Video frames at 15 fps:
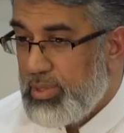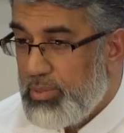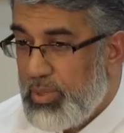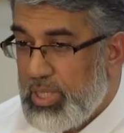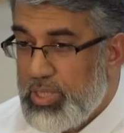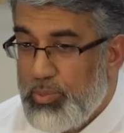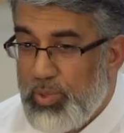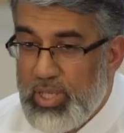
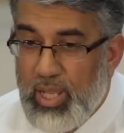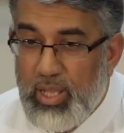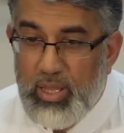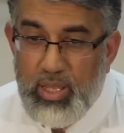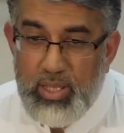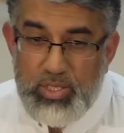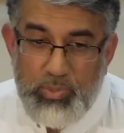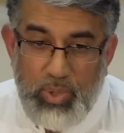When you want
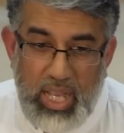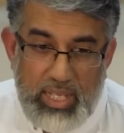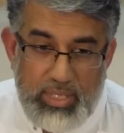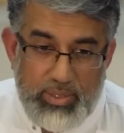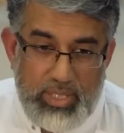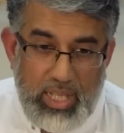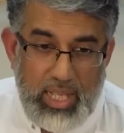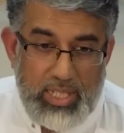Allah subhanahu
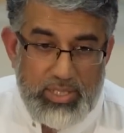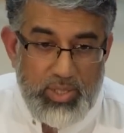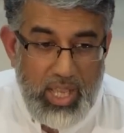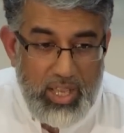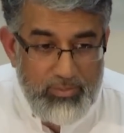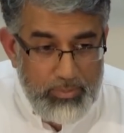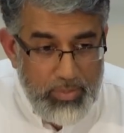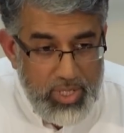wa ta'ala to
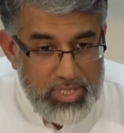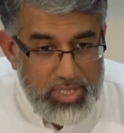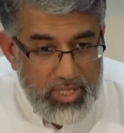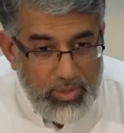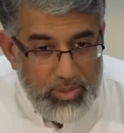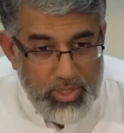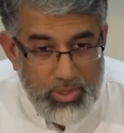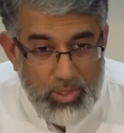have
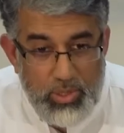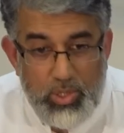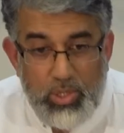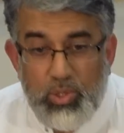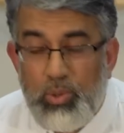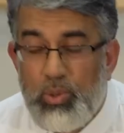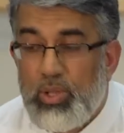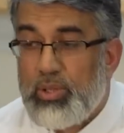mercy on you, you'll
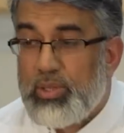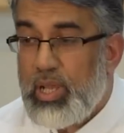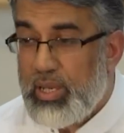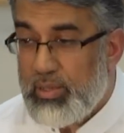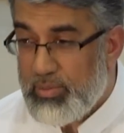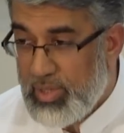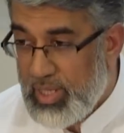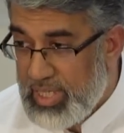call on
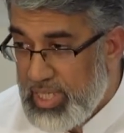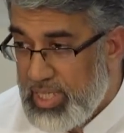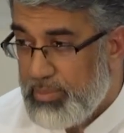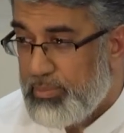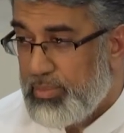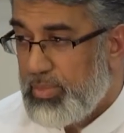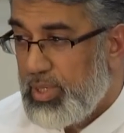Ar-Rahim.